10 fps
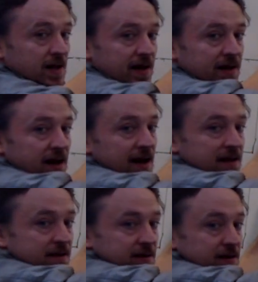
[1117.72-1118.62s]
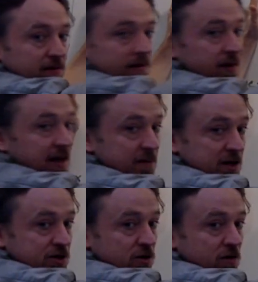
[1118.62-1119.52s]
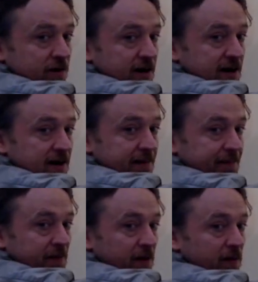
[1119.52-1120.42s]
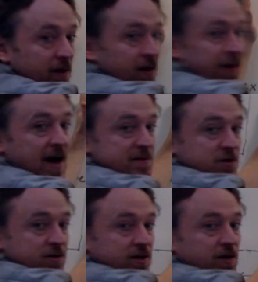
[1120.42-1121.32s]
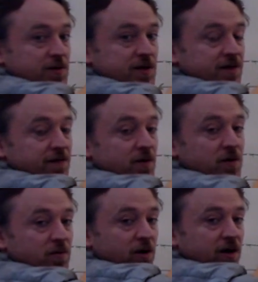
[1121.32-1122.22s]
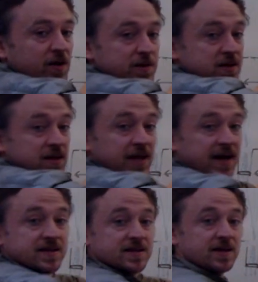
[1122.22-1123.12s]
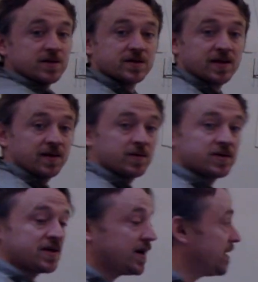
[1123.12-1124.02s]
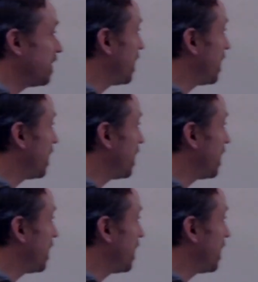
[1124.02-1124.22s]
and then I had the image over here. Well, the object was close to the focal point, close to the lens. It was a